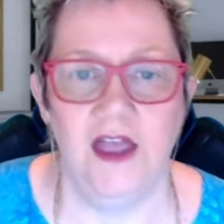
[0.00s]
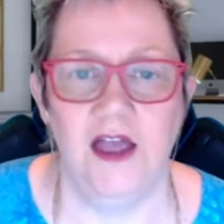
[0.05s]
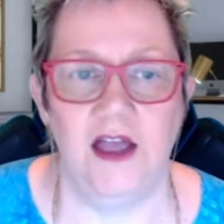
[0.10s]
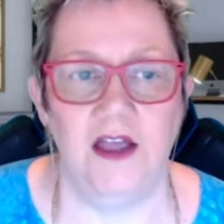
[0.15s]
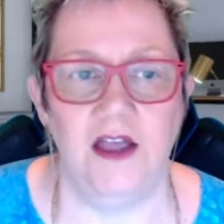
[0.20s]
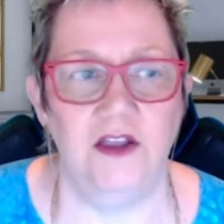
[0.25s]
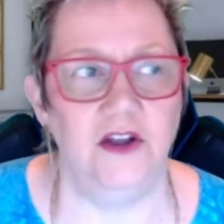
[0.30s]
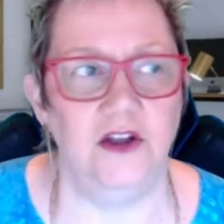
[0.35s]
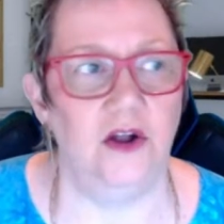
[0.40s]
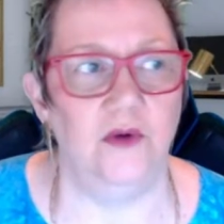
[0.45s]

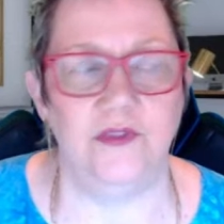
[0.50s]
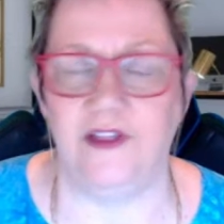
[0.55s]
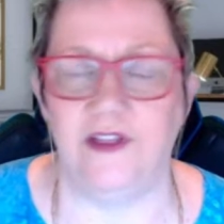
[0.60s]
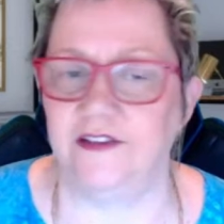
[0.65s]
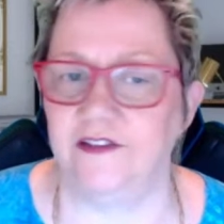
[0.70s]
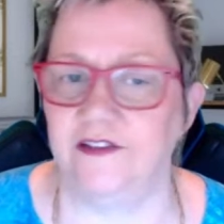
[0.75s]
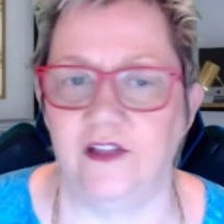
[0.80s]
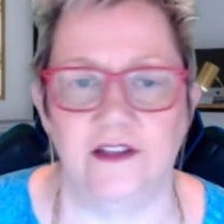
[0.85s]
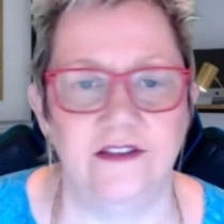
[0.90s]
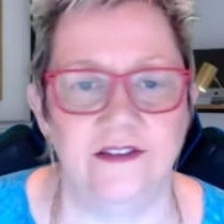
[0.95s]

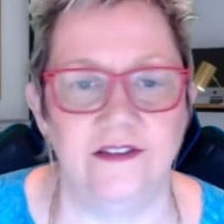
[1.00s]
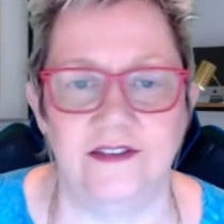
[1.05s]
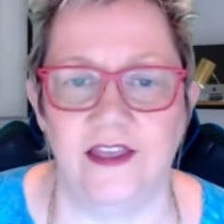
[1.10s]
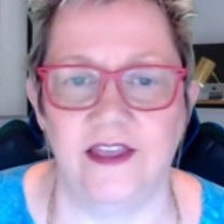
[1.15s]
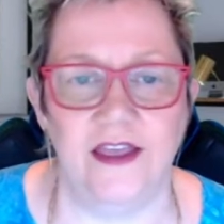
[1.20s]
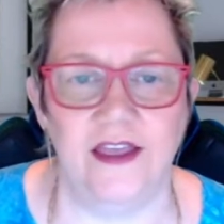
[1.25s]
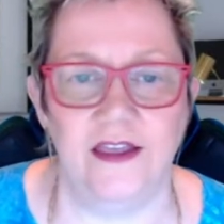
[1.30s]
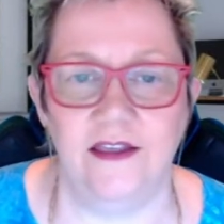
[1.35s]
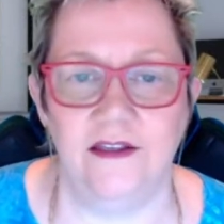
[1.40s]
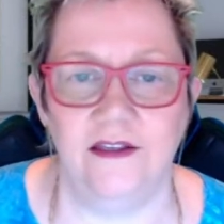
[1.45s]
That's not to
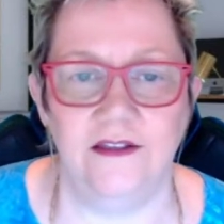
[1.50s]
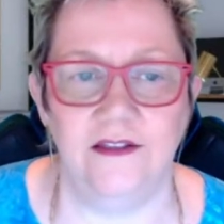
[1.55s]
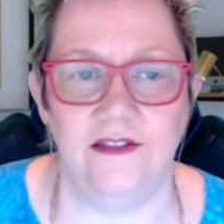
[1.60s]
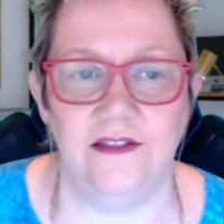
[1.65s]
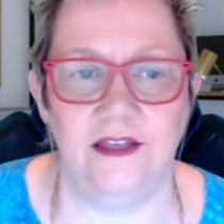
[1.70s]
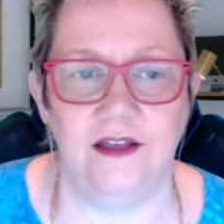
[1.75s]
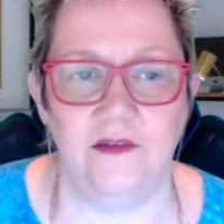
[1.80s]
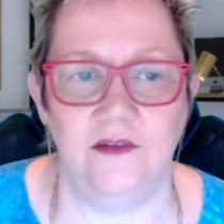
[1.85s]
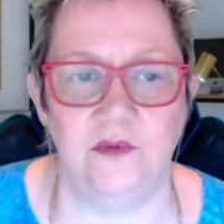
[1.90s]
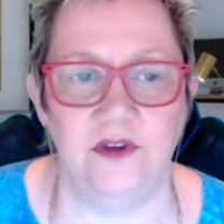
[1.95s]
say
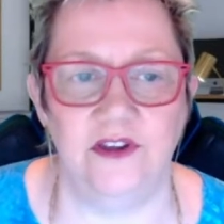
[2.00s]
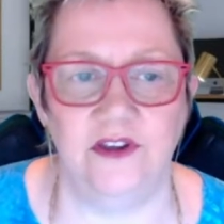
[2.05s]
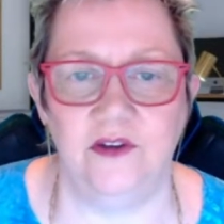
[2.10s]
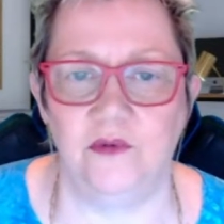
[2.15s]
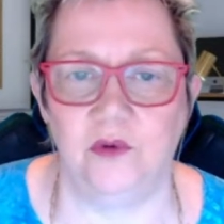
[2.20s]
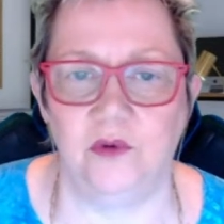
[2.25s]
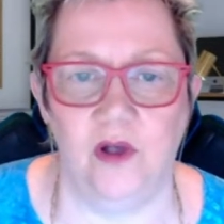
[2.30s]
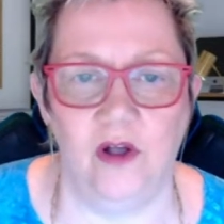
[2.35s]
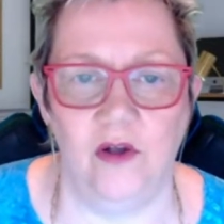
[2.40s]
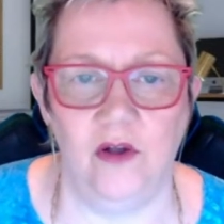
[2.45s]
that we did
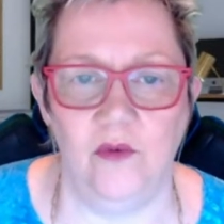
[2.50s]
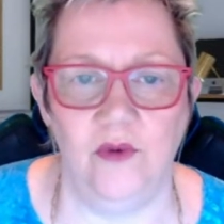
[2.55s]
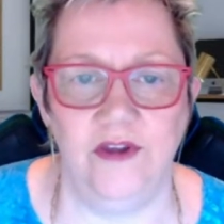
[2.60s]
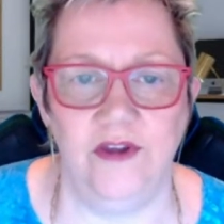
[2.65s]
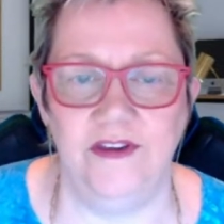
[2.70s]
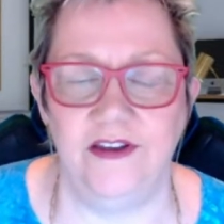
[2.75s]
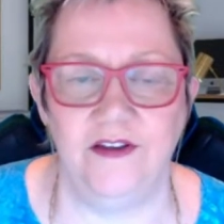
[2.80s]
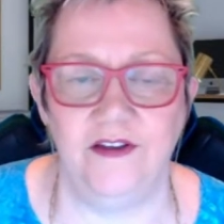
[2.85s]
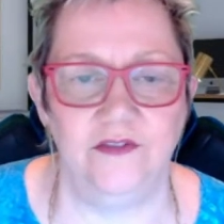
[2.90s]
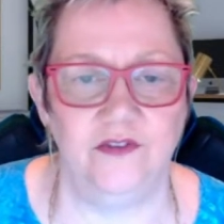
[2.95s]
wrong. We
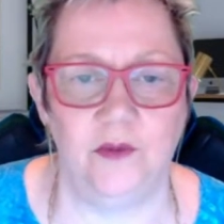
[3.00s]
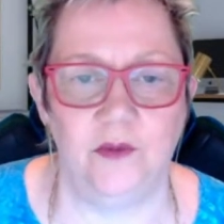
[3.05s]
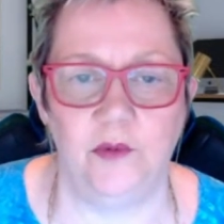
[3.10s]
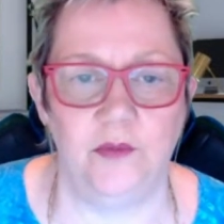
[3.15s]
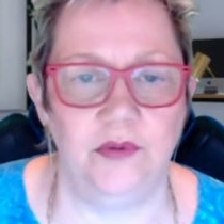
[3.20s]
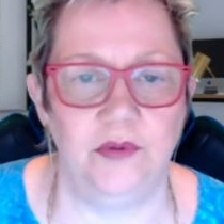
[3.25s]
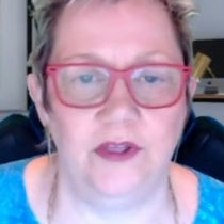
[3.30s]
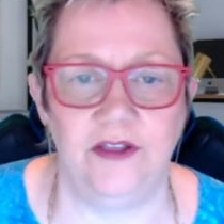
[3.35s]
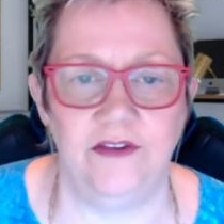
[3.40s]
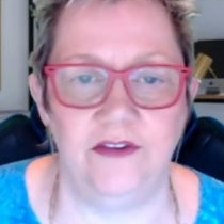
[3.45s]
did it from a
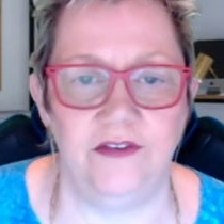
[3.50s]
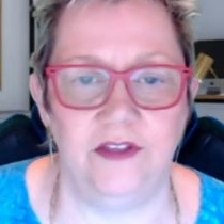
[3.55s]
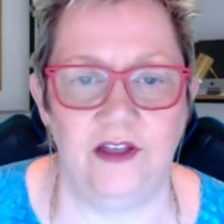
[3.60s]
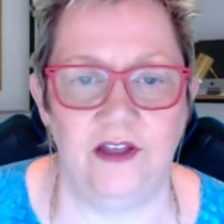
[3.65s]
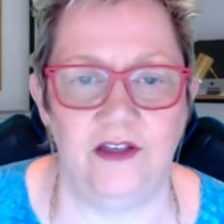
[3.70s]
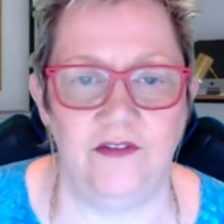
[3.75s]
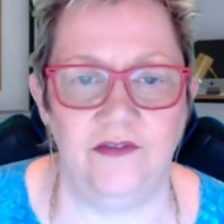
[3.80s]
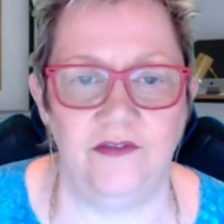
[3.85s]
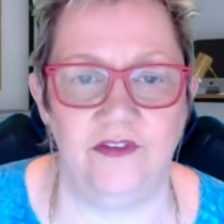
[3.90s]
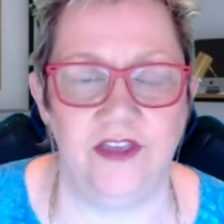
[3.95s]
place
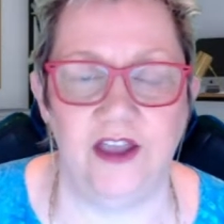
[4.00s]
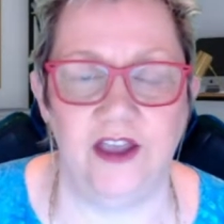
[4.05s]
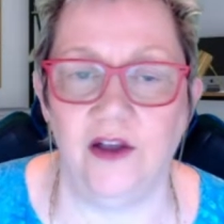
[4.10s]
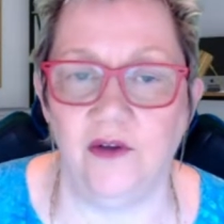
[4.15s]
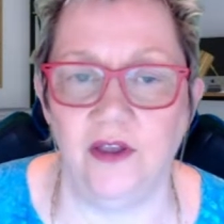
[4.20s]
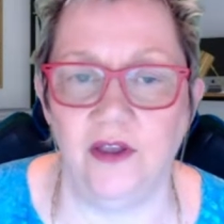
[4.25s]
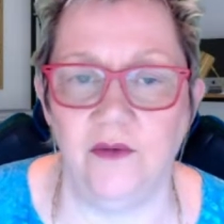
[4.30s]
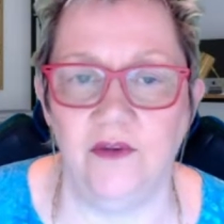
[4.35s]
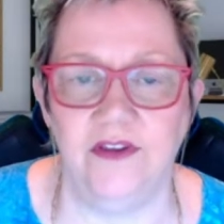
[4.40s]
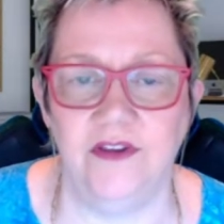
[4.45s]
of
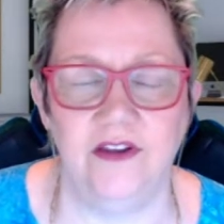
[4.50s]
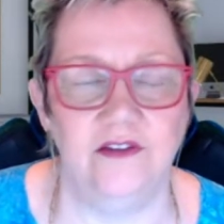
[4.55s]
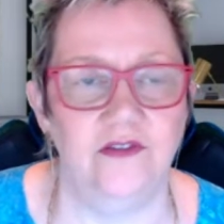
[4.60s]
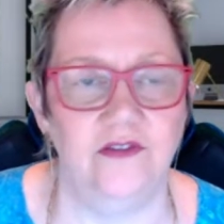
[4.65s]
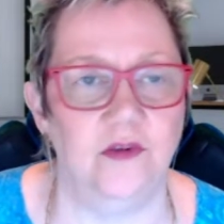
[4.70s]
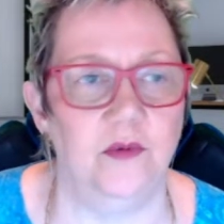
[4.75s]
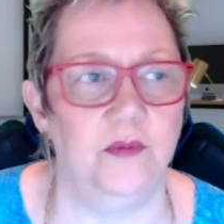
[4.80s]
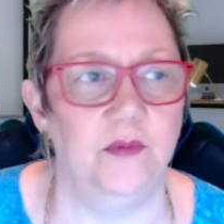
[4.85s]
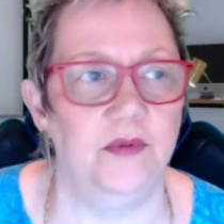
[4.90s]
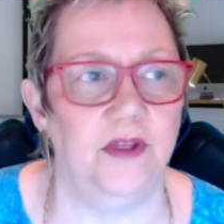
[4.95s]
caring. We did it
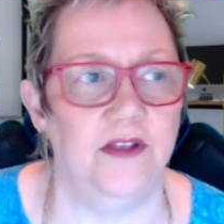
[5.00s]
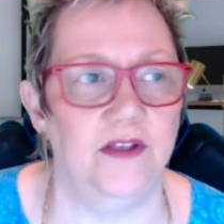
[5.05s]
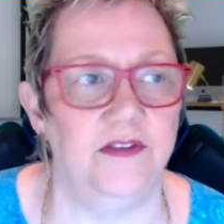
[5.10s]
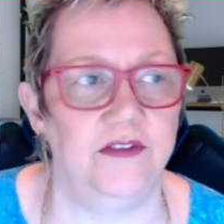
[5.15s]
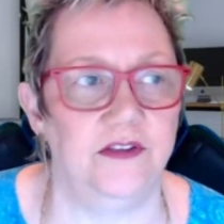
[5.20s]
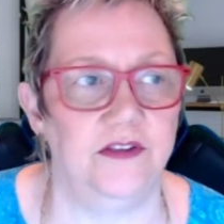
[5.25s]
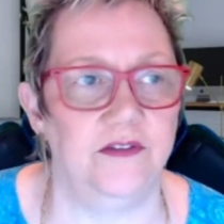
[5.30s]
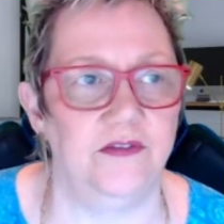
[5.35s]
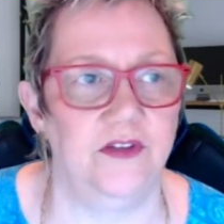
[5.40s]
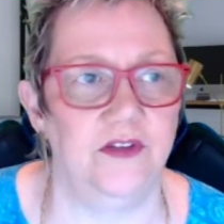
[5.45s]
from a place
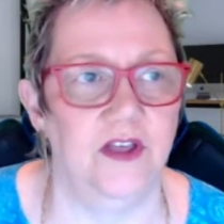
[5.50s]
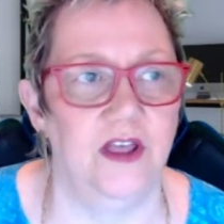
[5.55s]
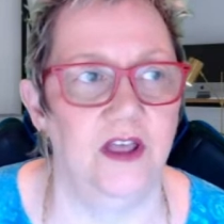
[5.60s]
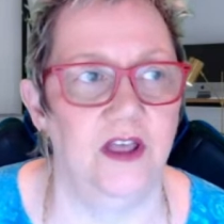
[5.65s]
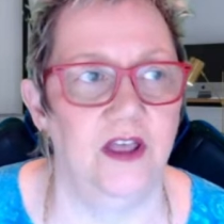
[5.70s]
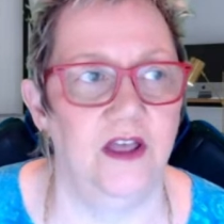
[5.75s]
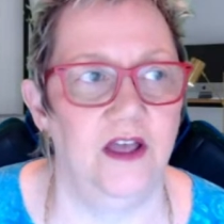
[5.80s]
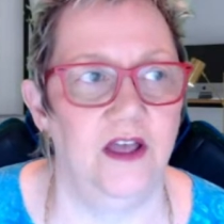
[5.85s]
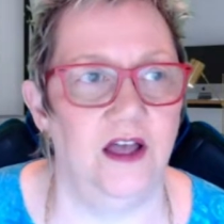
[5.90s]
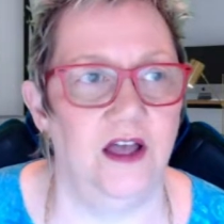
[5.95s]
of
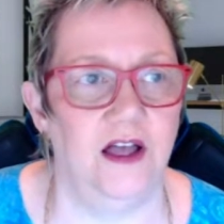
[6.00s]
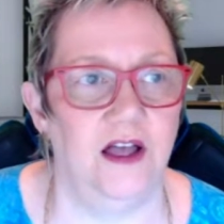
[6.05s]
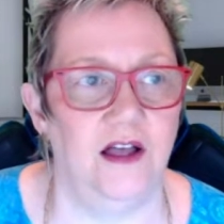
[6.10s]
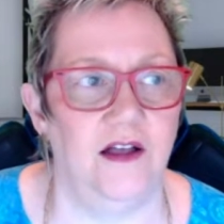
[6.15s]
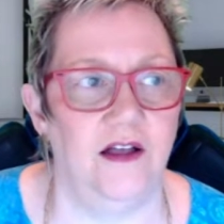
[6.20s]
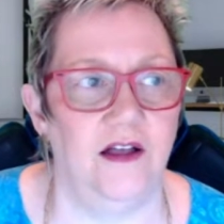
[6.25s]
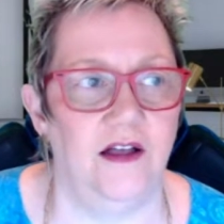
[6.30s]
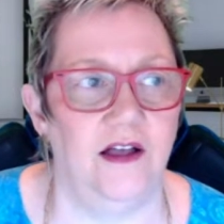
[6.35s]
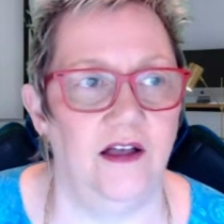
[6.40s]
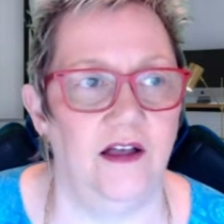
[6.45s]

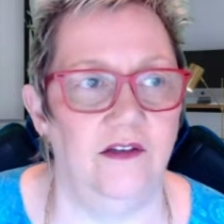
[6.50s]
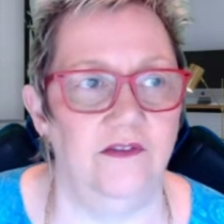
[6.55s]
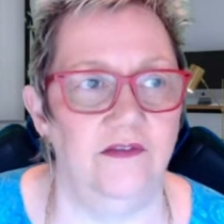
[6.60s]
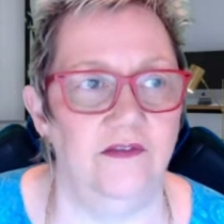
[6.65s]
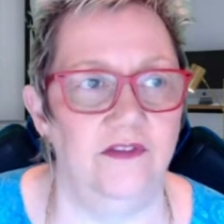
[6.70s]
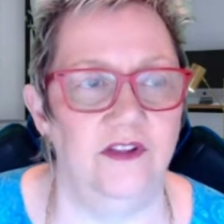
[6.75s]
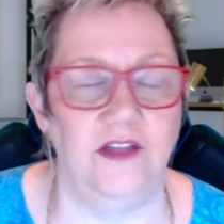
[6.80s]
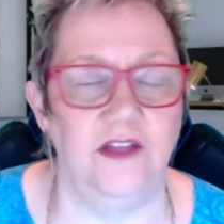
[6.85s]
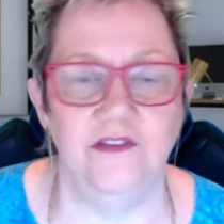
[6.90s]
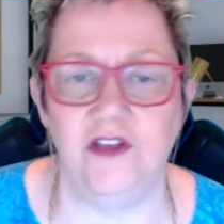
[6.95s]

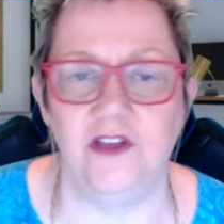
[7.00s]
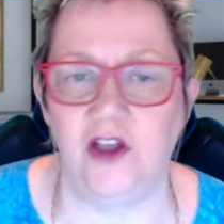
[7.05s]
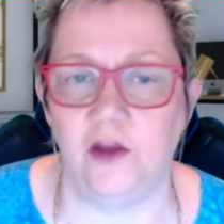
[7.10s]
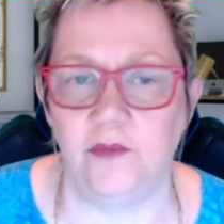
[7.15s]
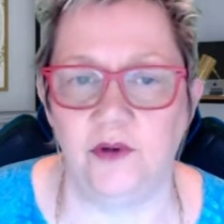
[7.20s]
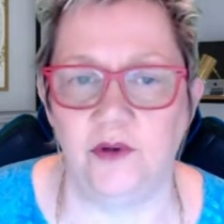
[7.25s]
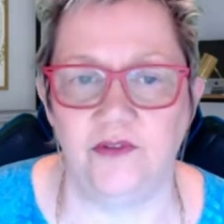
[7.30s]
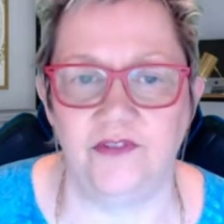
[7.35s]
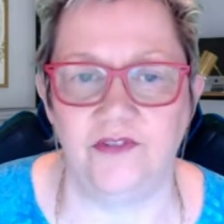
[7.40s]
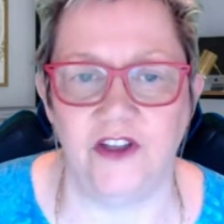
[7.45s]
loving our
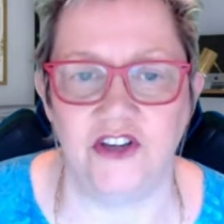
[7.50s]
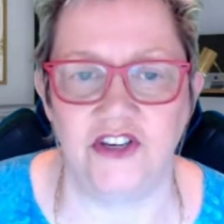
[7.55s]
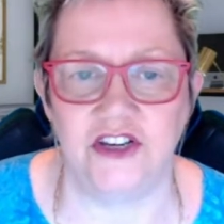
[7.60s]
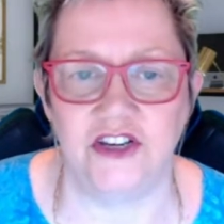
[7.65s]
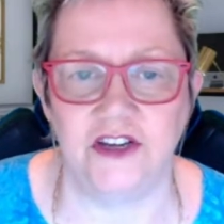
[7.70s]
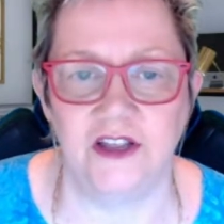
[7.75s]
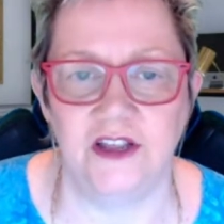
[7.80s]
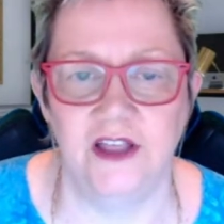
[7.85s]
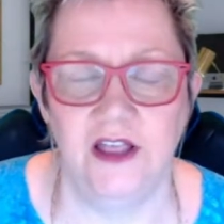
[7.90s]
profession,